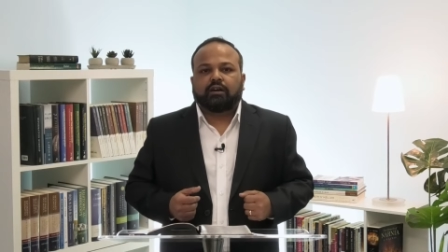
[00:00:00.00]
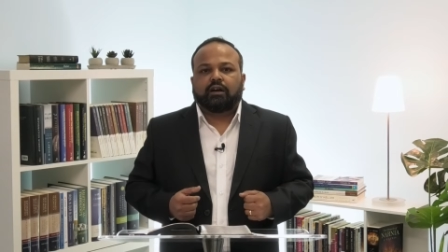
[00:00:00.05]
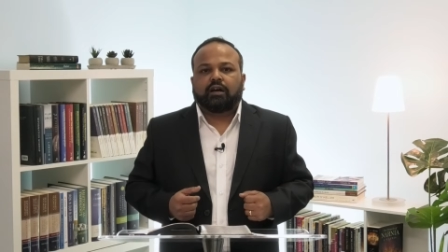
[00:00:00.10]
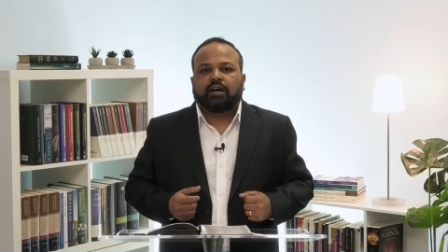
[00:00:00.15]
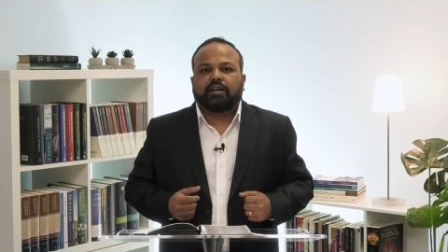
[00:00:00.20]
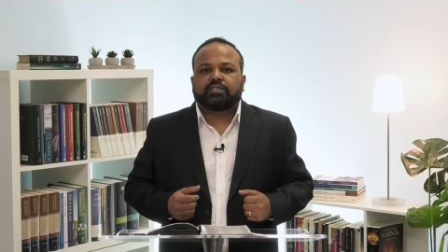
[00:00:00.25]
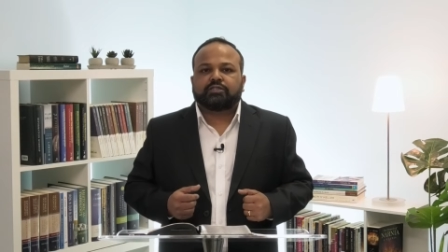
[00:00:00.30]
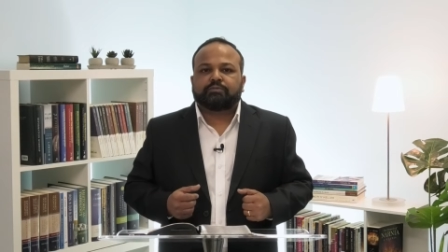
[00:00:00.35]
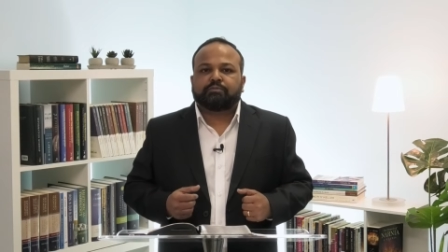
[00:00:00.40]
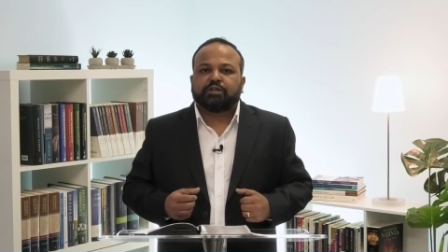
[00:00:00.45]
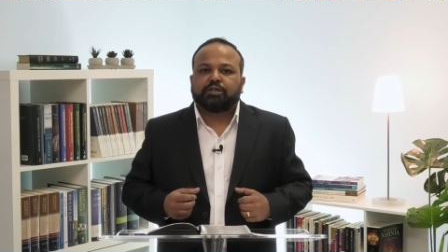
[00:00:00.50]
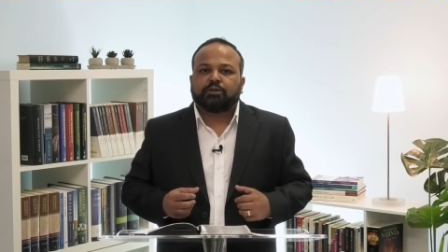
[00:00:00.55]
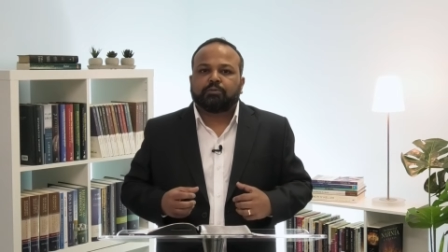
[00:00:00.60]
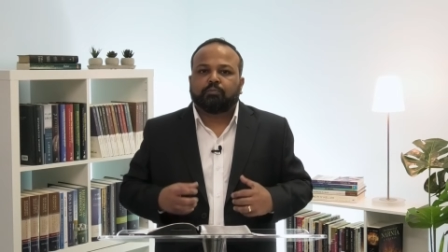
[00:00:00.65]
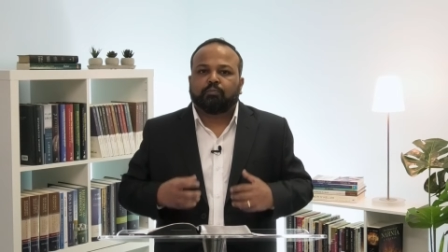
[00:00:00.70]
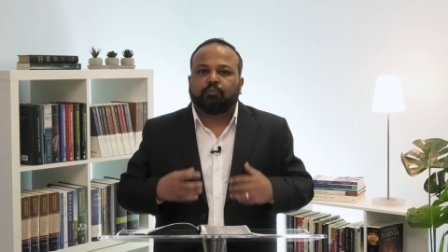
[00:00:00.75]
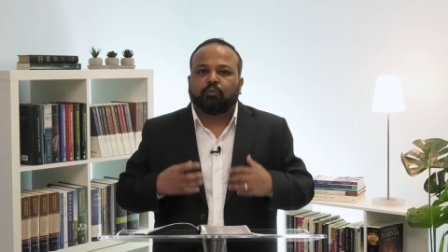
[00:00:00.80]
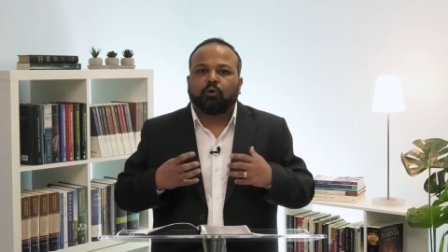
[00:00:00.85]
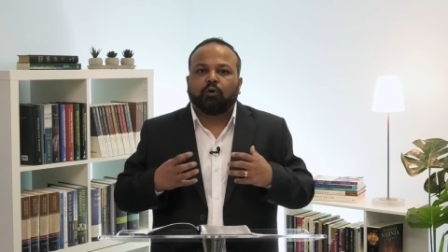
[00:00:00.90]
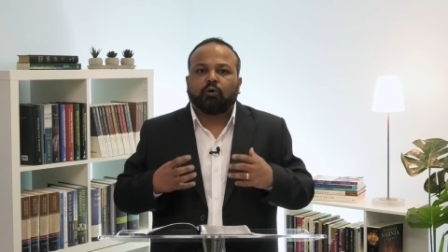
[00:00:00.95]
has
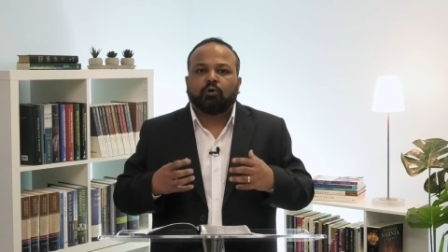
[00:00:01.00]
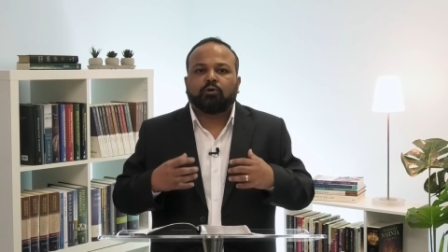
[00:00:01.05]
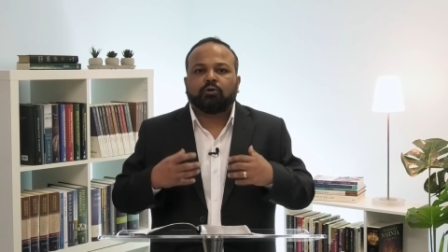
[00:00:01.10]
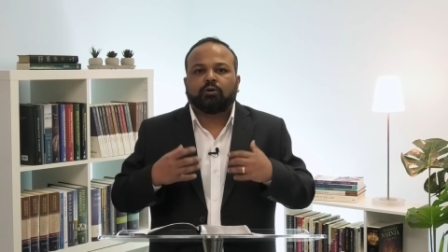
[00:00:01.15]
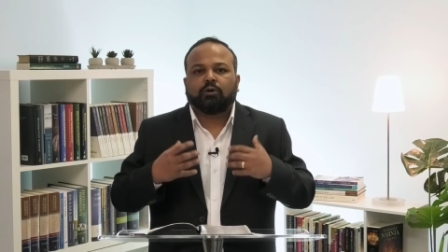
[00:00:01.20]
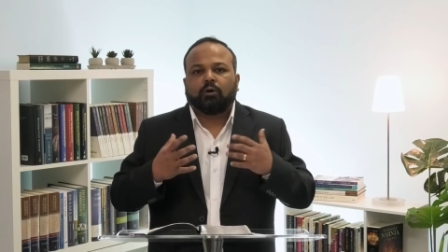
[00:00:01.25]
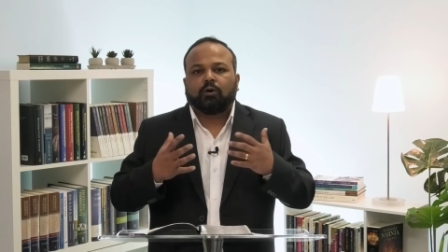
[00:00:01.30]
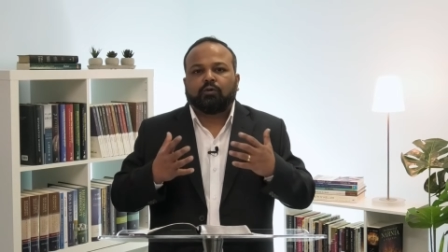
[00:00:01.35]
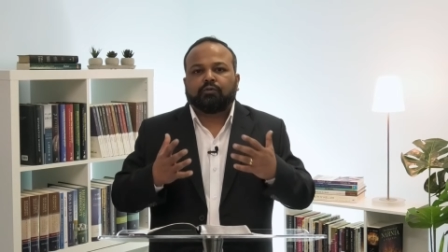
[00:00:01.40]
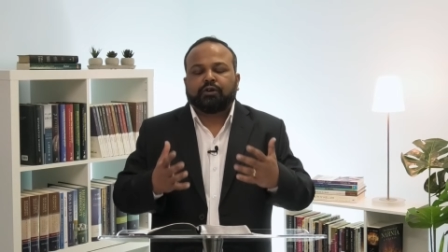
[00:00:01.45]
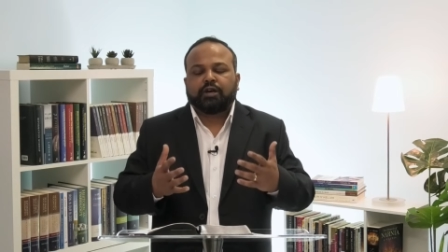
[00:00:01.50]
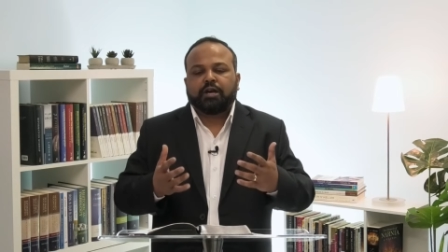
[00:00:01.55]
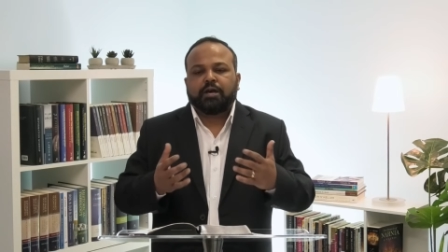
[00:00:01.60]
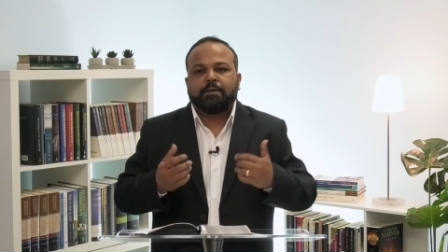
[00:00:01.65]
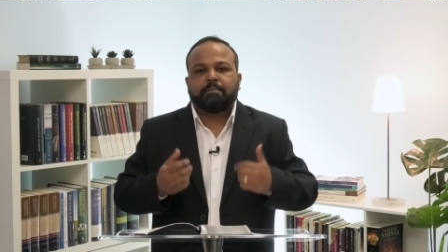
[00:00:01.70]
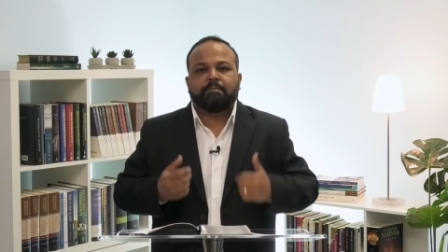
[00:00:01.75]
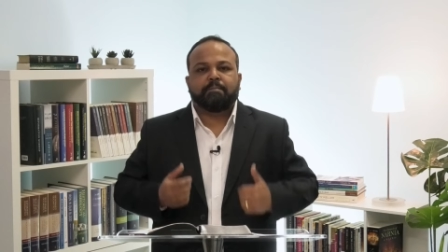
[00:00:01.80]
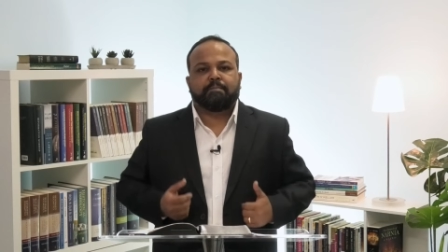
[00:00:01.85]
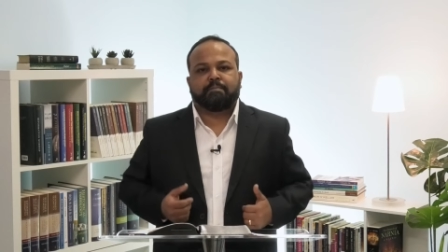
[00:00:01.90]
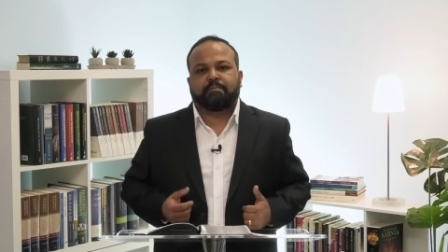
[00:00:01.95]
been born of
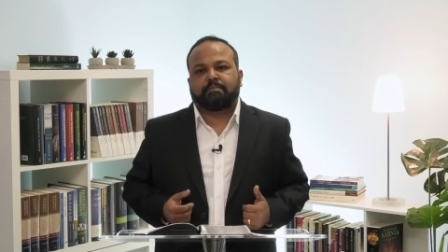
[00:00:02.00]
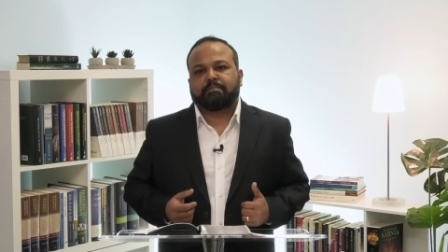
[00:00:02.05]
him.